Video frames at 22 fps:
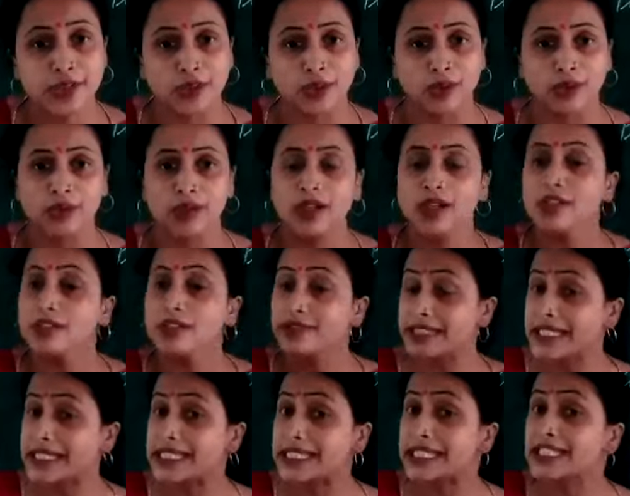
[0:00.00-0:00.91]
No,
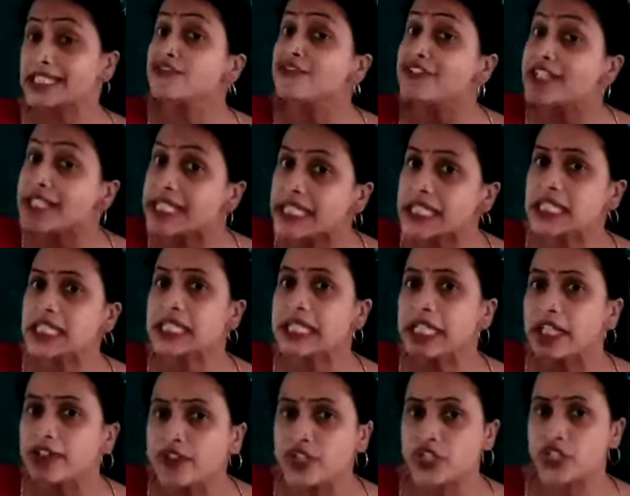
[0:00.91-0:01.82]
these are the physical
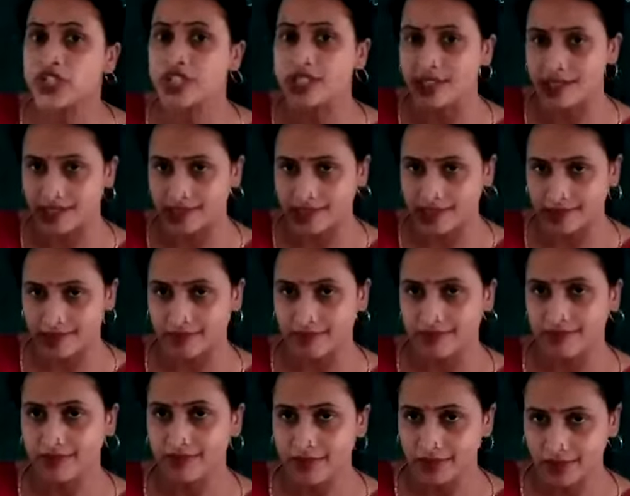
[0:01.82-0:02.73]

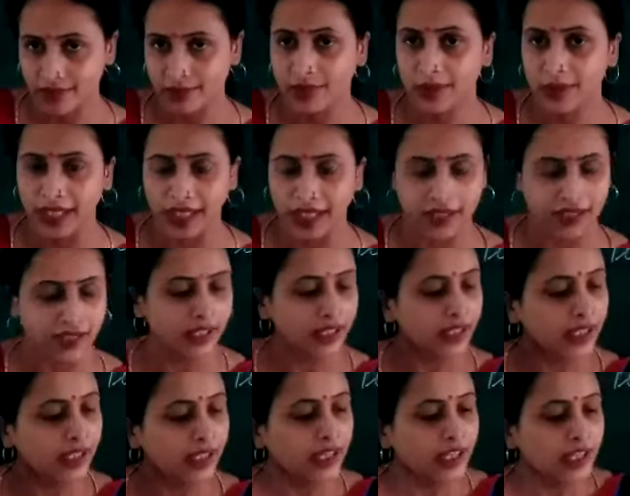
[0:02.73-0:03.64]
divisions. Okay,
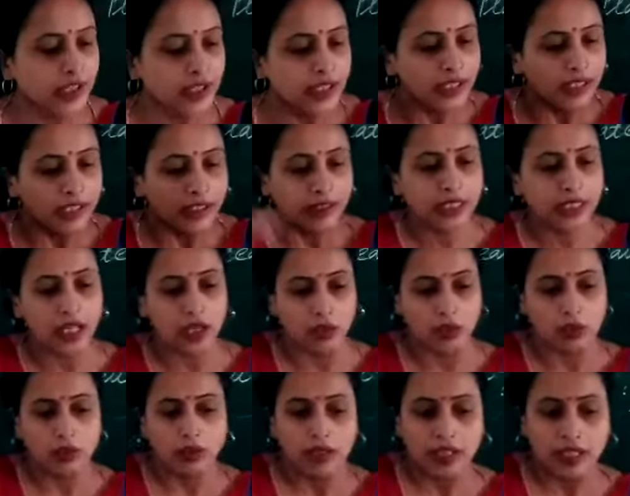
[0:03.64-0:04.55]

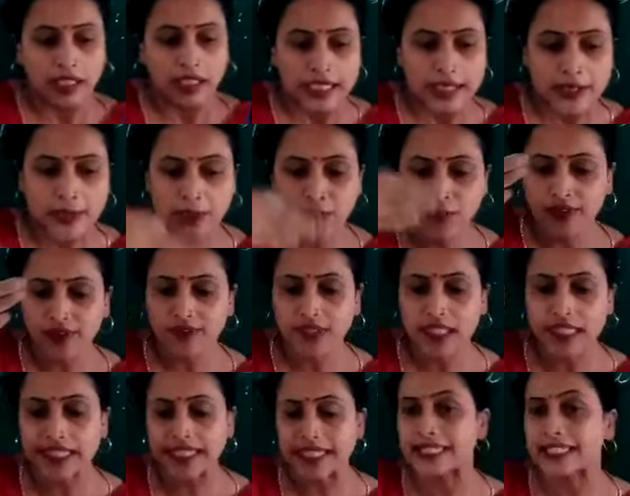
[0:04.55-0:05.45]
now, so we
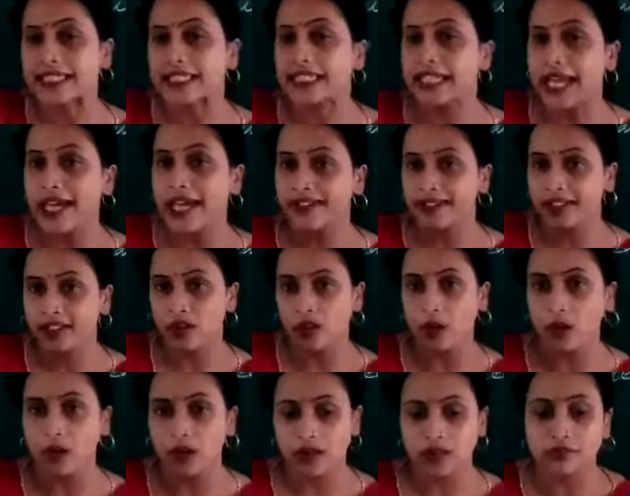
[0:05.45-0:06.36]
will just
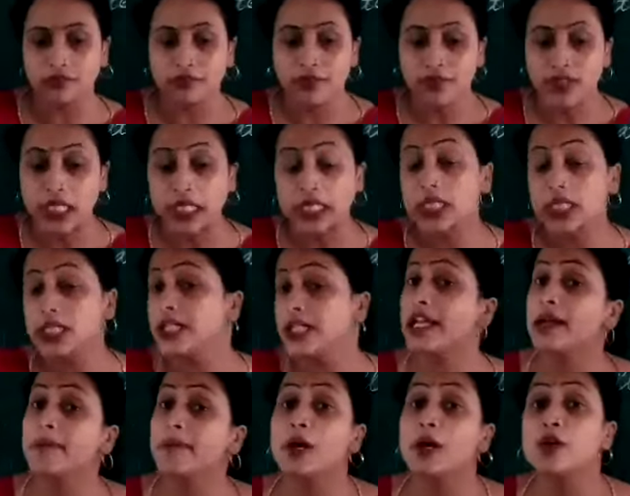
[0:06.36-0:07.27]
we will learn
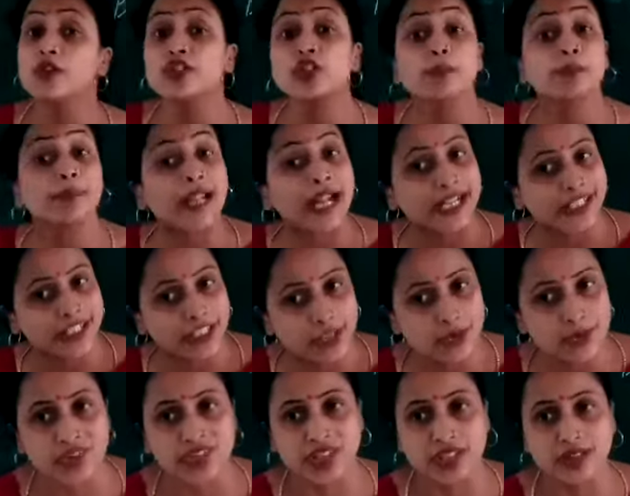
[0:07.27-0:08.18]
about the
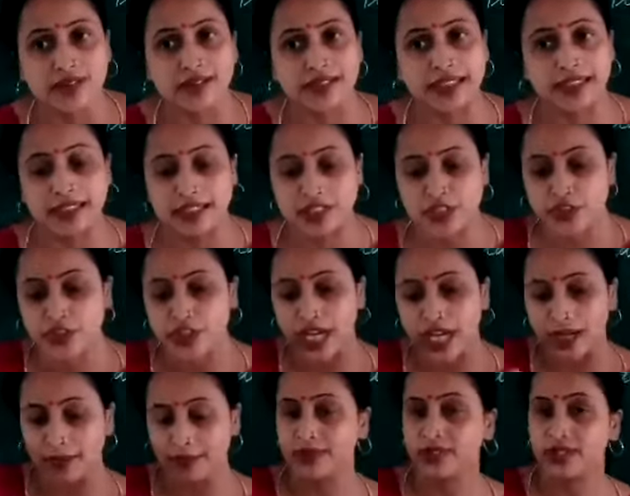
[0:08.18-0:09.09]
plateaus here in this
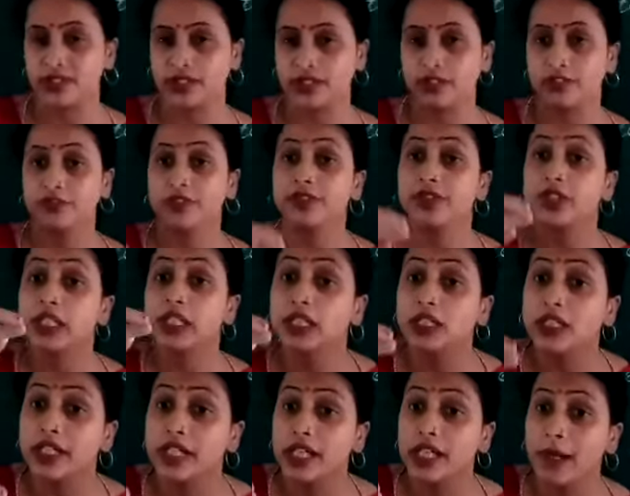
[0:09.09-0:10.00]
chapter. We will
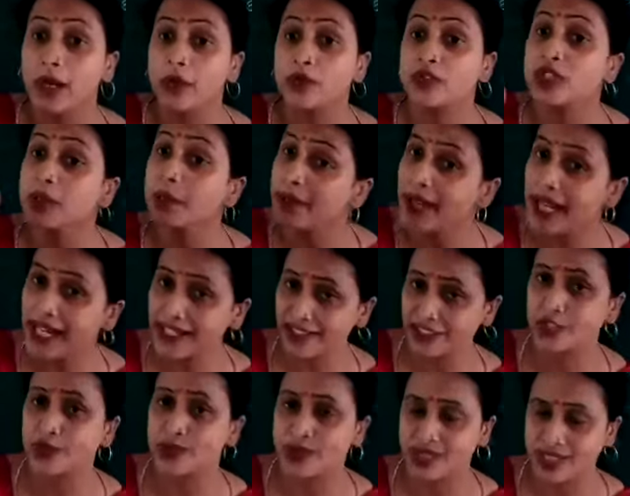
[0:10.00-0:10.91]
learn about the
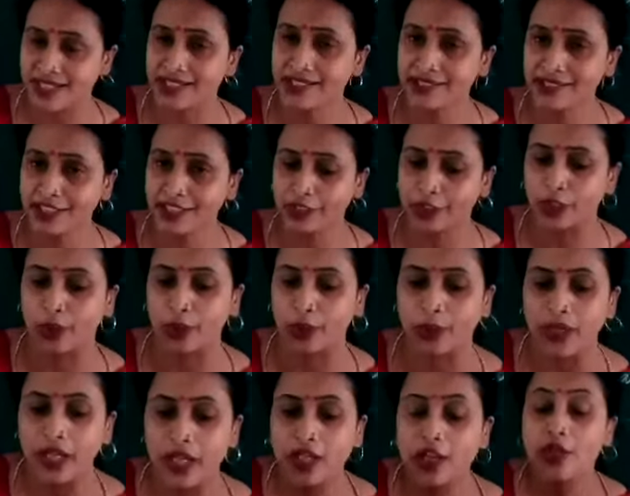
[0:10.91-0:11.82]
plateaus, isn't it? No.